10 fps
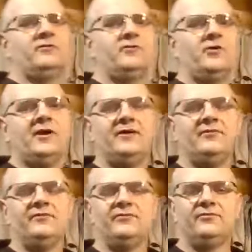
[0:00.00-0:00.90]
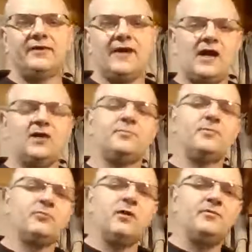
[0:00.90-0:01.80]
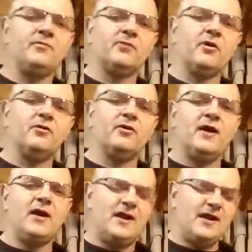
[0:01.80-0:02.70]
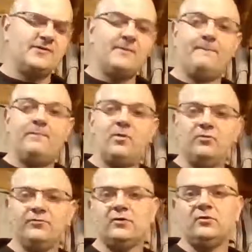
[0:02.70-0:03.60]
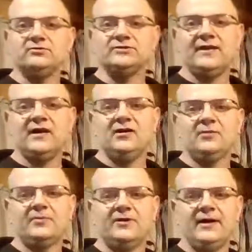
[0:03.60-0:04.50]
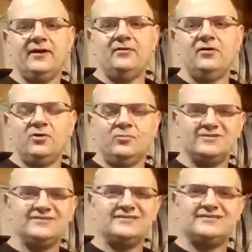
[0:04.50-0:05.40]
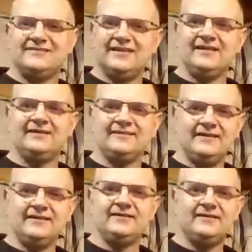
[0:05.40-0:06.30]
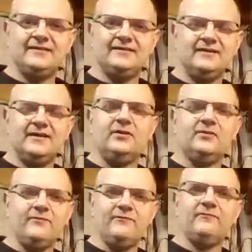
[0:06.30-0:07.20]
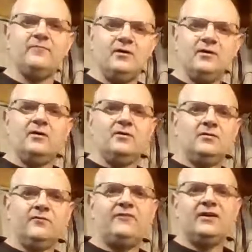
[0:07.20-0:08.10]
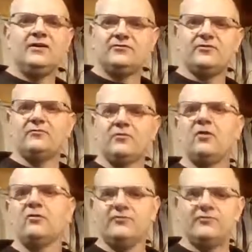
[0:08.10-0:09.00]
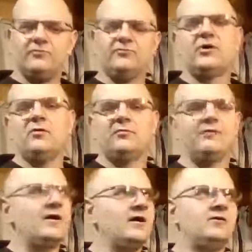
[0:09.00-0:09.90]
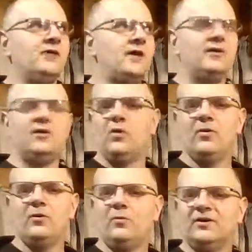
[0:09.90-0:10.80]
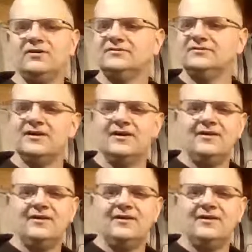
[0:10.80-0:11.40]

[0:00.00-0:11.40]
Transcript: So I had the caliper rubbing the rotor, and I had the bolt that holds the caliper down was ting, ting, ting, ting on the little fingers of the rotor as it was going around. I, I didn't know what it was.